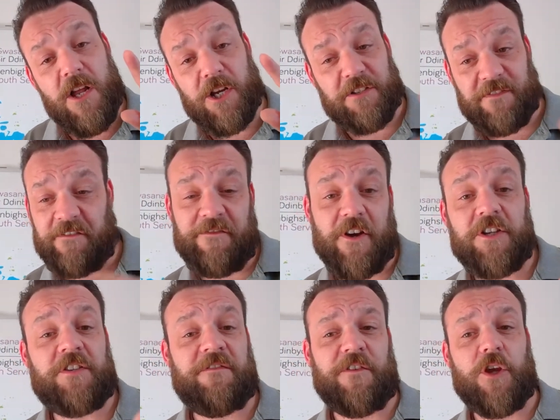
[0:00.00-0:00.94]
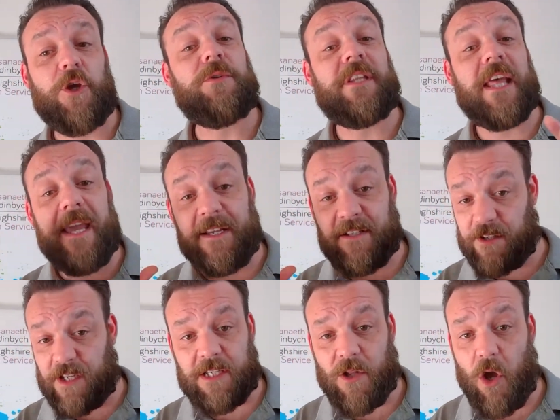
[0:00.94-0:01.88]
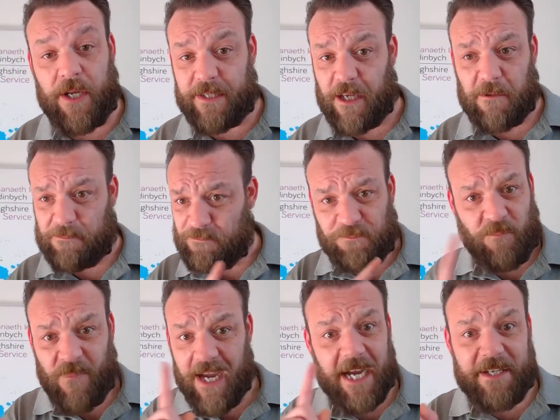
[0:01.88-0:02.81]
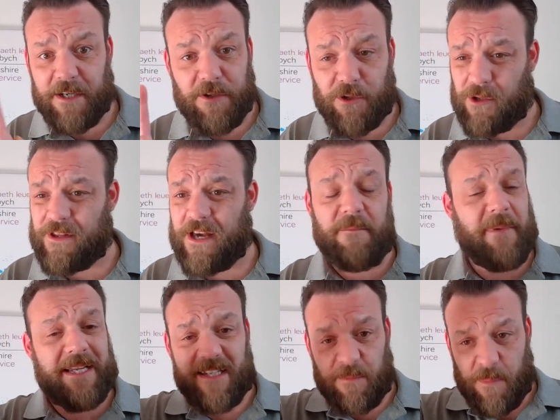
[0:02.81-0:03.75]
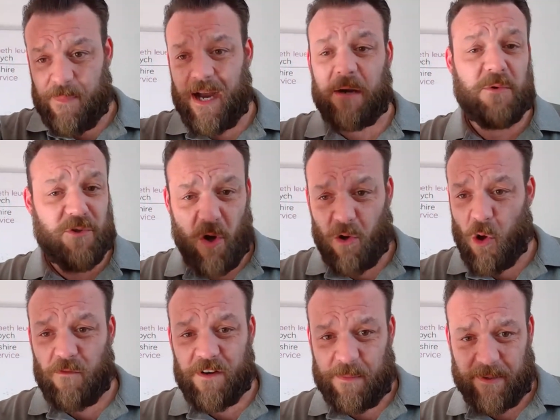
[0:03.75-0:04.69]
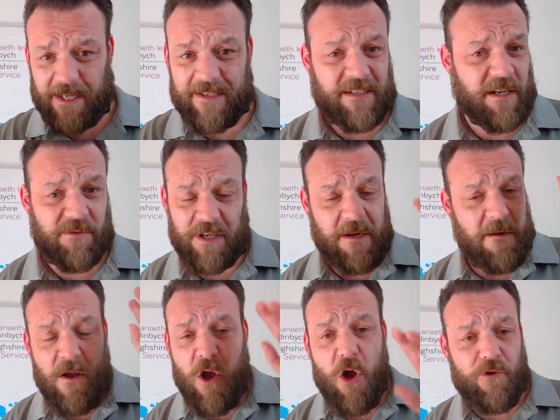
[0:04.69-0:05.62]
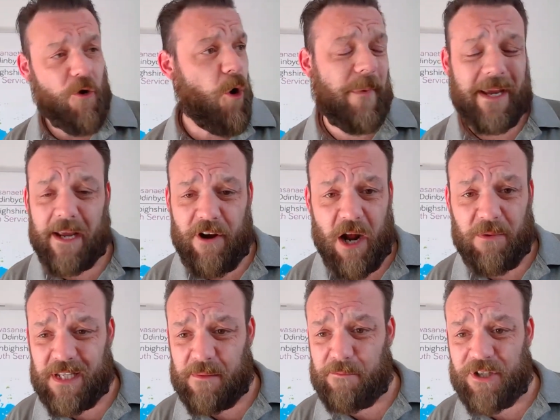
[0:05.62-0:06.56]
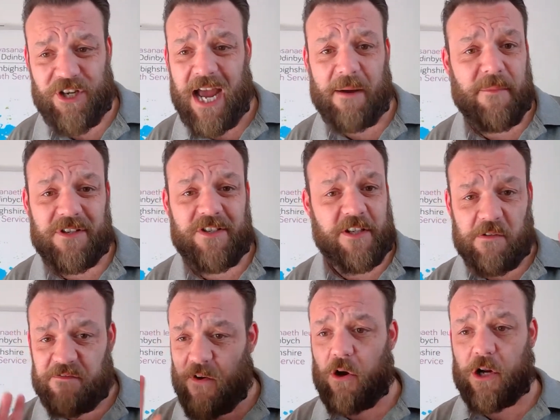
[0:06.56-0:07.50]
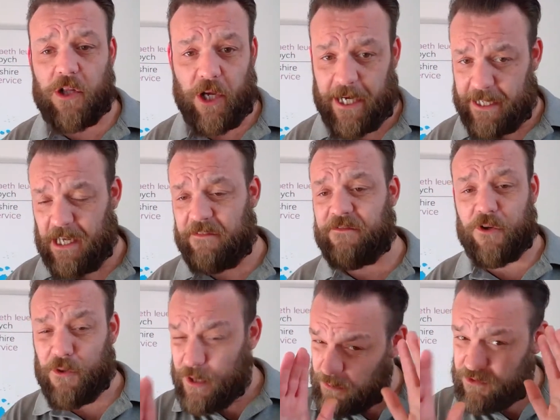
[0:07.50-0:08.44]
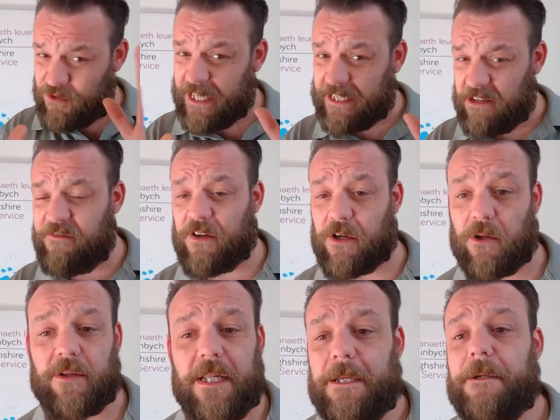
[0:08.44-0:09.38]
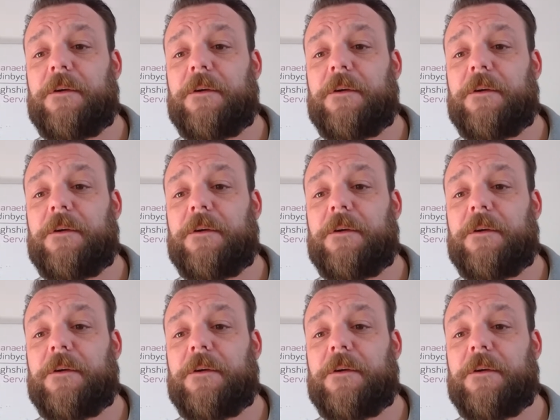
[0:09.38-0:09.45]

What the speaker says: because for the first few days of this lockdown, I didn't do that. My sleeping pattern was all over the place and I was roaming around in pajamas till 4 o'clock in the afternoon. It was really difficult.